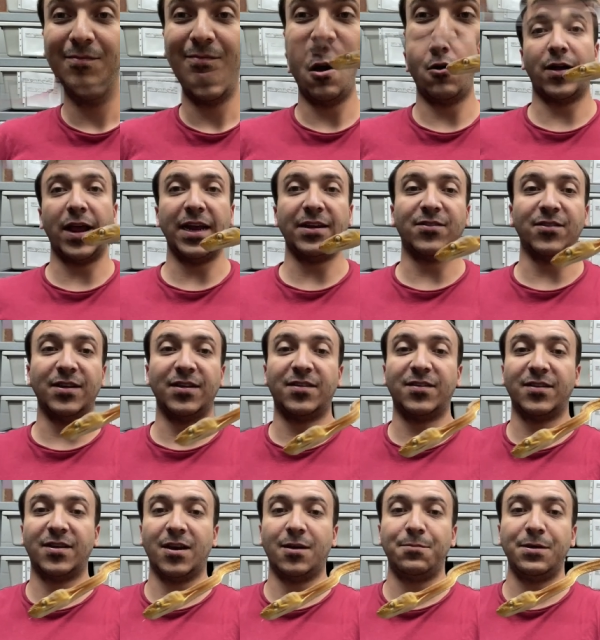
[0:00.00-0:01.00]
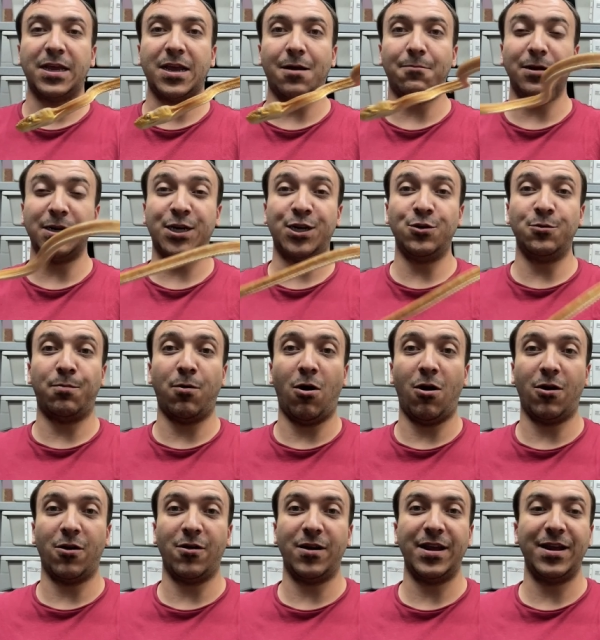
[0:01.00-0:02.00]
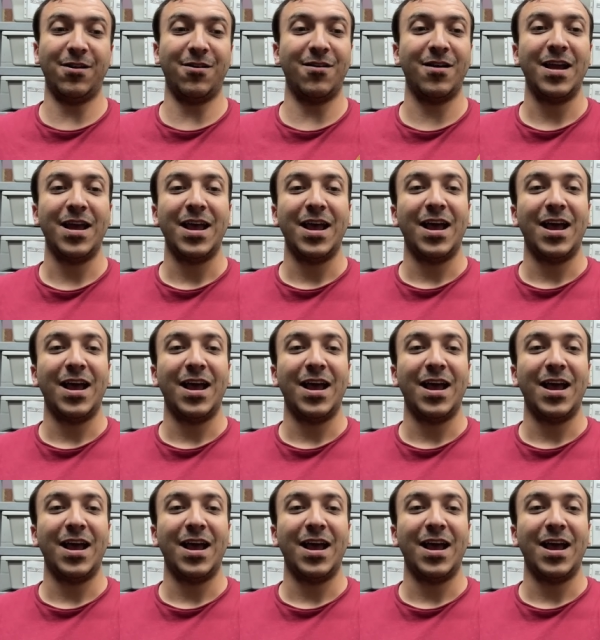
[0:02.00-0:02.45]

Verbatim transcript: Okay, so this is gonna become a two-parter here.